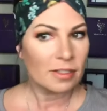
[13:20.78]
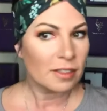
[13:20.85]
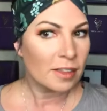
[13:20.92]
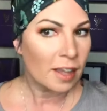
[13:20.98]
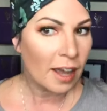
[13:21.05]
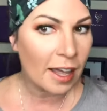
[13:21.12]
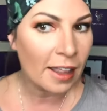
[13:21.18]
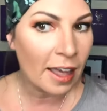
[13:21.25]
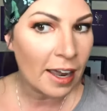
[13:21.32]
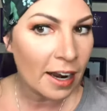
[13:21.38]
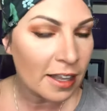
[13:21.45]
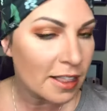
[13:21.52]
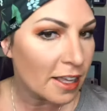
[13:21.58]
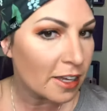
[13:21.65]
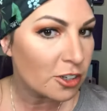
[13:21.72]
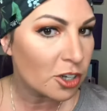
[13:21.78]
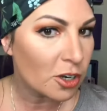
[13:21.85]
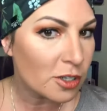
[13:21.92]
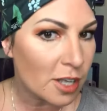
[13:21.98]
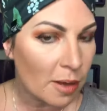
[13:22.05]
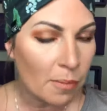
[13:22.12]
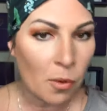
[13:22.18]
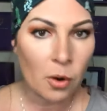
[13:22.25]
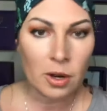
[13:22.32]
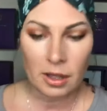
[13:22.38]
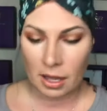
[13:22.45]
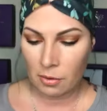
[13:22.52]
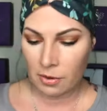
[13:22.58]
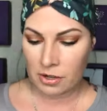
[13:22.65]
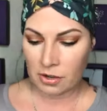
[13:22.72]
the highlight? I think shows up more
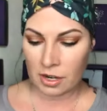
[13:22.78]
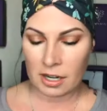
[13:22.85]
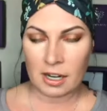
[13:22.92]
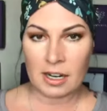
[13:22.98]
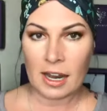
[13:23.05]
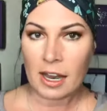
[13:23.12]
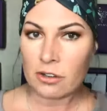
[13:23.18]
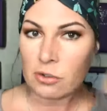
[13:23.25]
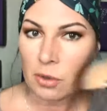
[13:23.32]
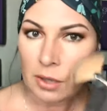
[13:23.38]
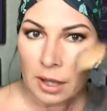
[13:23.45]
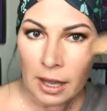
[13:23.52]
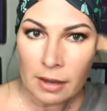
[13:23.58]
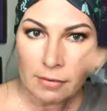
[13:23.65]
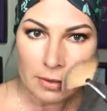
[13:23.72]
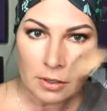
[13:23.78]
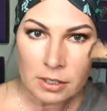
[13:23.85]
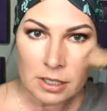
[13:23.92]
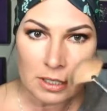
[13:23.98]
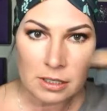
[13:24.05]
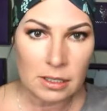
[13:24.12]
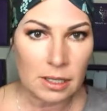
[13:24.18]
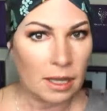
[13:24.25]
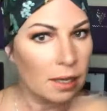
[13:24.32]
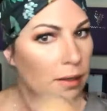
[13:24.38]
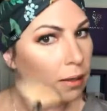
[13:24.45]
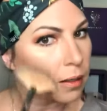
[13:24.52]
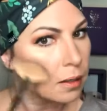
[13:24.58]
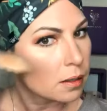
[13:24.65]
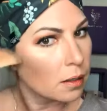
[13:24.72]
like when you're in a natural light versus like
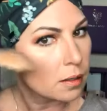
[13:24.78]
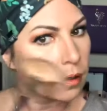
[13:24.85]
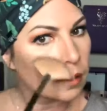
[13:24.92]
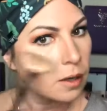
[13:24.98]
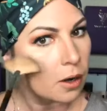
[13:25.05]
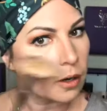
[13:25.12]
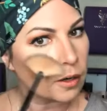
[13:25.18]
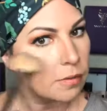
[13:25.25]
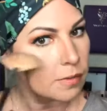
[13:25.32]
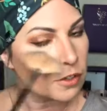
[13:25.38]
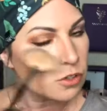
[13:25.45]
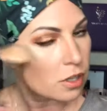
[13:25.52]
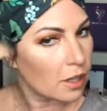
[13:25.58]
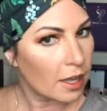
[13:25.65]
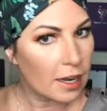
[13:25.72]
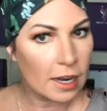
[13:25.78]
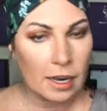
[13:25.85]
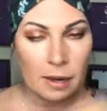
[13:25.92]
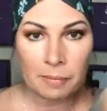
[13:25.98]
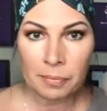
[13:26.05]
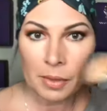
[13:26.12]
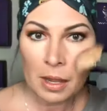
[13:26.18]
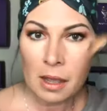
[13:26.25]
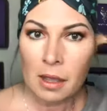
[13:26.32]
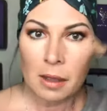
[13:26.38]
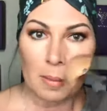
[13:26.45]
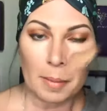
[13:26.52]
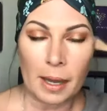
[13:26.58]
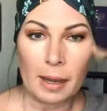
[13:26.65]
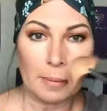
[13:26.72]
artificial lighting.
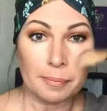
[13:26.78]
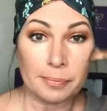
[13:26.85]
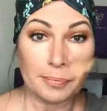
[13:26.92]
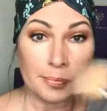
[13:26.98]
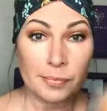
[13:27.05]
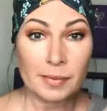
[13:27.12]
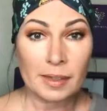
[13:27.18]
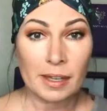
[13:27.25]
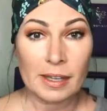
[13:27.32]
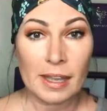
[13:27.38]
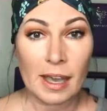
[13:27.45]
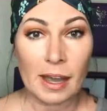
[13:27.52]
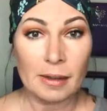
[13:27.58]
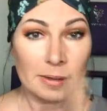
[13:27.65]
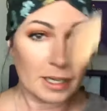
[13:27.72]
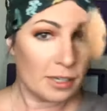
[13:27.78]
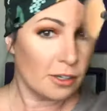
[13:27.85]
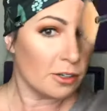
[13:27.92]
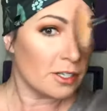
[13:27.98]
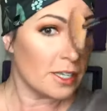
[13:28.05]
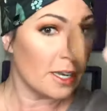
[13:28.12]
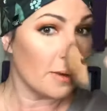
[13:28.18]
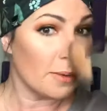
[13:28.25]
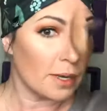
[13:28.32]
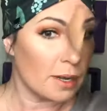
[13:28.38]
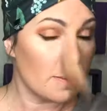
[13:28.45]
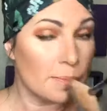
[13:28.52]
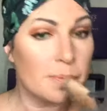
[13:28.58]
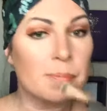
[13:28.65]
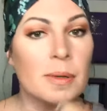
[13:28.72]
But yeah, you'll see it when I
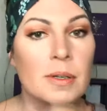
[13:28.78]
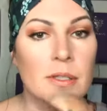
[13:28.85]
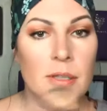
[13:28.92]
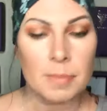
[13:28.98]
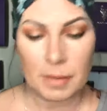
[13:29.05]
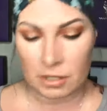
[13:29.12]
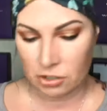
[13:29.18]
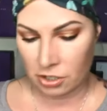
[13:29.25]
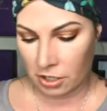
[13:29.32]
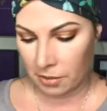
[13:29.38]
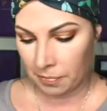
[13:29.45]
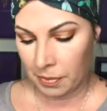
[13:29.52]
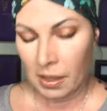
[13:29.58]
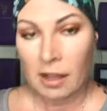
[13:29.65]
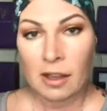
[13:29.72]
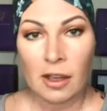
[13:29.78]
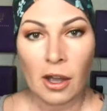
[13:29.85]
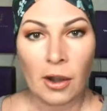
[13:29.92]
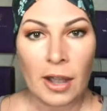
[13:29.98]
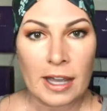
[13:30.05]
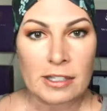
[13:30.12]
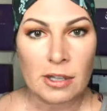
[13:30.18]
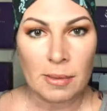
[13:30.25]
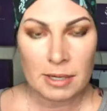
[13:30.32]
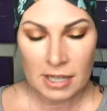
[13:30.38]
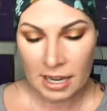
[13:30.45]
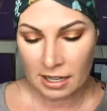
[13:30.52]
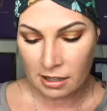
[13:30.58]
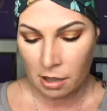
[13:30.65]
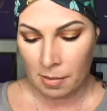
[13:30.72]
post a picture. Okay, so I'm going to
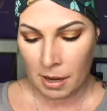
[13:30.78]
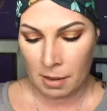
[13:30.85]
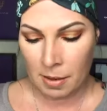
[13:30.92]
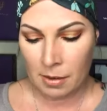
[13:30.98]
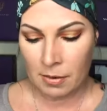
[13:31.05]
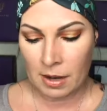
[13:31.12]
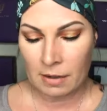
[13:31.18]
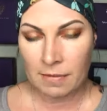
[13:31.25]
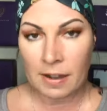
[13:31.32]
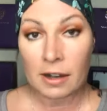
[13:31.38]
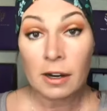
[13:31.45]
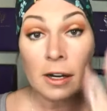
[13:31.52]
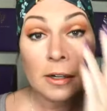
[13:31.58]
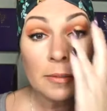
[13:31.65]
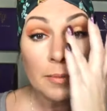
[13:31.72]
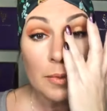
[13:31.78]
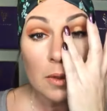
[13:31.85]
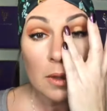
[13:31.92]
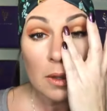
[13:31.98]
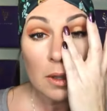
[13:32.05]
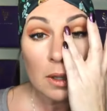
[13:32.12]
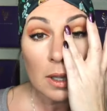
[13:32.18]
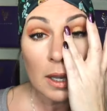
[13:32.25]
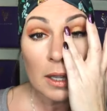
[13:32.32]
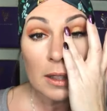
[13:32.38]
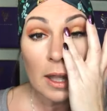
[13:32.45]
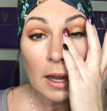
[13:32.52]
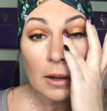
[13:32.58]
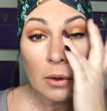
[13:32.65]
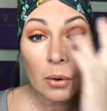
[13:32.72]
take a little bit on my ring finger, get in
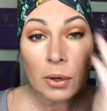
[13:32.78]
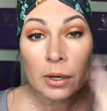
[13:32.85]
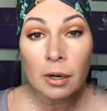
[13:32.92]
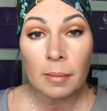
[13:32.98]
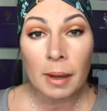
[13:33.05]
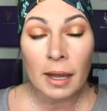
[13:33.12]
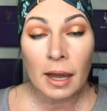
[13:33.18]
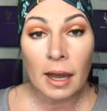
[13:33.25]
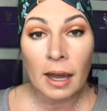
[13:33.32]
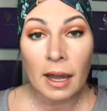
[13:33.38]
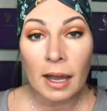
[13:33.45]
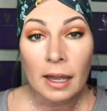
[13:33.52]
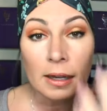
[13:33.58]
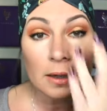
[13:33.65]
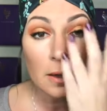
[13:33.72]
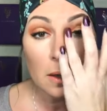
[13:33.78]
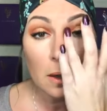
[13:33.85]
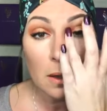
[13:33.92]
that corner of my eye,